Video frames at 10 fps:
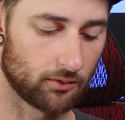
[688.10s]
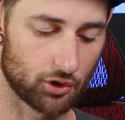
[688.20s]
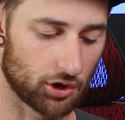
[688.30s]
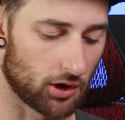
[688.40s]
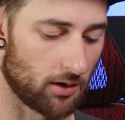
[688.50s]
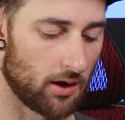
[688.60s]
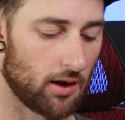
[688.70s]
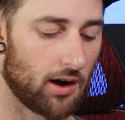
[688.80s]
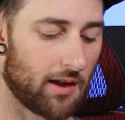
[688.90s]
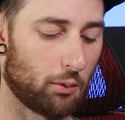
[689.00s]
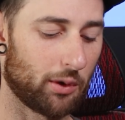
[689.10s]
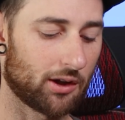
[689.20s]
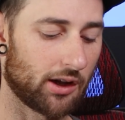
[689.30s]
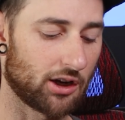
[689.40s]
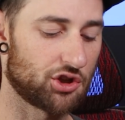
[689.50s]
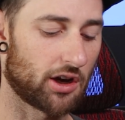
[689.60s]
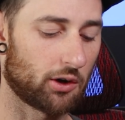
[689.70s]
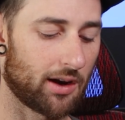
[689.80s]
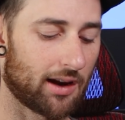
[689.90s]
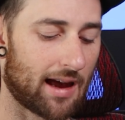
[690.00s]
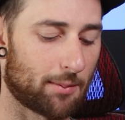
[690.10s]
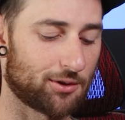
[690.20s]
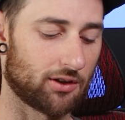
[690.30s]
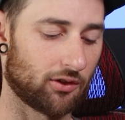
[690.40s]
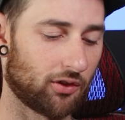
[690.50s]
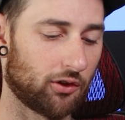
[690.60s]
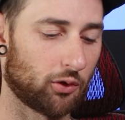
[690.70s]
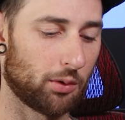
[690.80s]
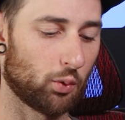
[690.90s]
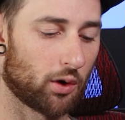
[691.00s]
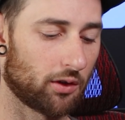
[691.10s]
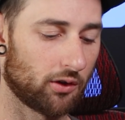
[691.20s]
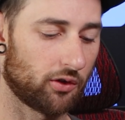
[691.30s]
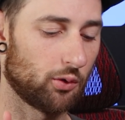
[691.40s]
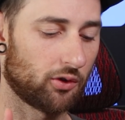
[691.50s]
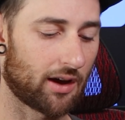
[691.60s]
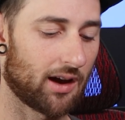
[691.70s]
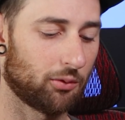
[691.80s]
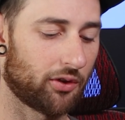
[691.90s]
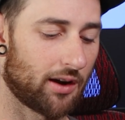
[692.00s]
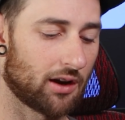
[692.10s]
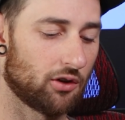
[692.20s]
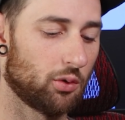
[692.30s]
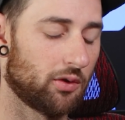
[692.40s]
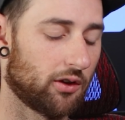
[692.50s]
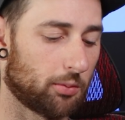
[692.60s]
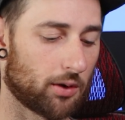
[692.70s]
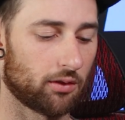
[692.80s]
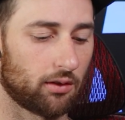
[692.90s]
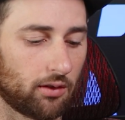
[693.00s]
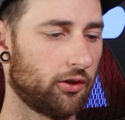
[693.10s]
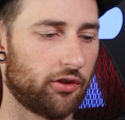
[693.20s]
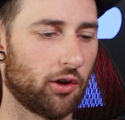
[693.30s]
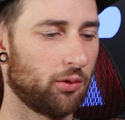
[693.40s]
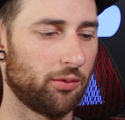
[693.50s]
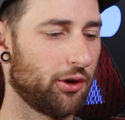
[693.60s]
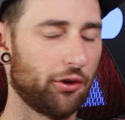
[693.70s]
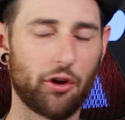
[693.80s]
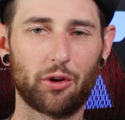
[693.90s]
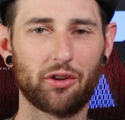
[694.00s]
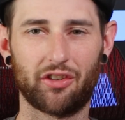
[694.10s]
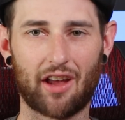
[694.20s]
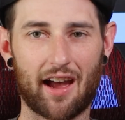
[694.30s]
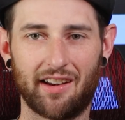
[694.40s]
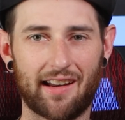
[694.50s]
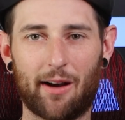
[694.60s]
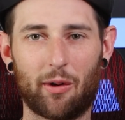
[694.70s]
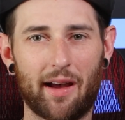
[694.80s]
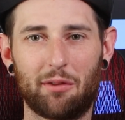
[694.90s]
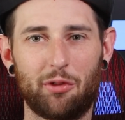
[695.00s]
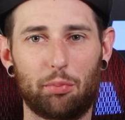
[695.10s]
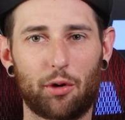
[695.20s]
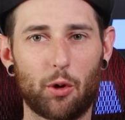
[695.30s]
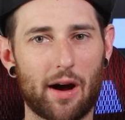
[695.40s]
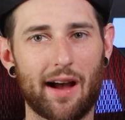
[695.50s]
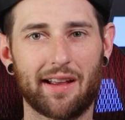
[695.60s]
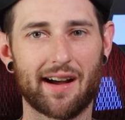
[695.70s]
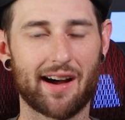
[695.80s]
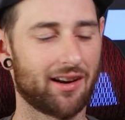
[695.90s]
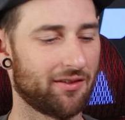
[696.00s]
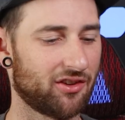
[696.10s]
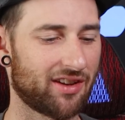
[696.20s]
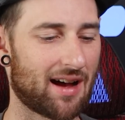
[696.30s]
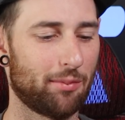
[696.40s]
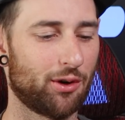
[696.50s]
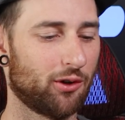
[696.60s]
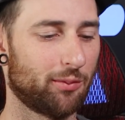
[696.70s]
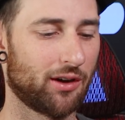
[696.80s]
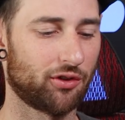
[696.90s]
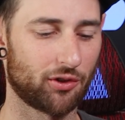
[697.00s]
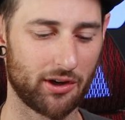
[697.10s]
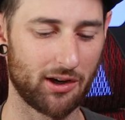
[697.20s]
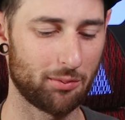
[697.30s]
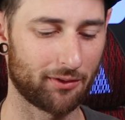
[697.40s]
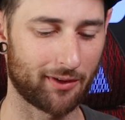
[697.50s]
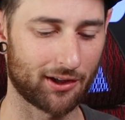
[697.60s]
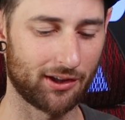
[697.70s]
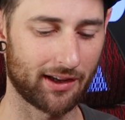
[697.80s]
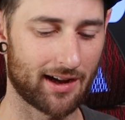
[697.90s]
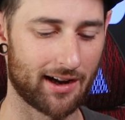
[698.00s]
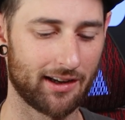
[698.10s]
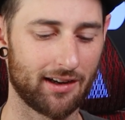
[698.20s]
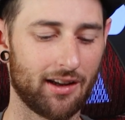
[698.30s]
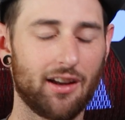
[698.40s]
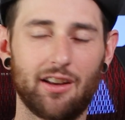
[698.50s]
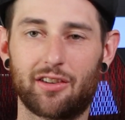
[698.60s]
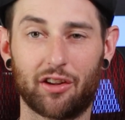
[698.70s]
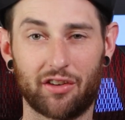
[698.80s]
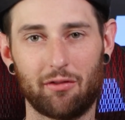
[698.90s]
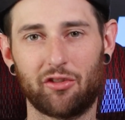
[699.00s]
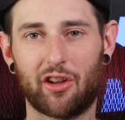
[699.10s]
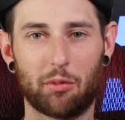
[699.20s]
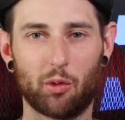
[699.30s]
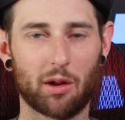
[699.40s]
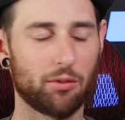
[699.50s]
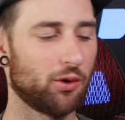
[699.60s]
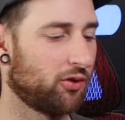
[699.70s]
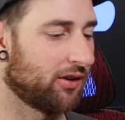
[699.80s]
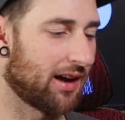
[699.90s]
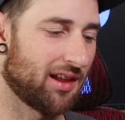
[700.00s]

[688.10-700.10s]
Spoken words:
Sure. And then we click generate captions. This will be one of the 2 times that I can do it this month. So you'll notice I now have the pro icon in the top middle of my screen, but if I click on it, it doesn't even tell me what I'm using.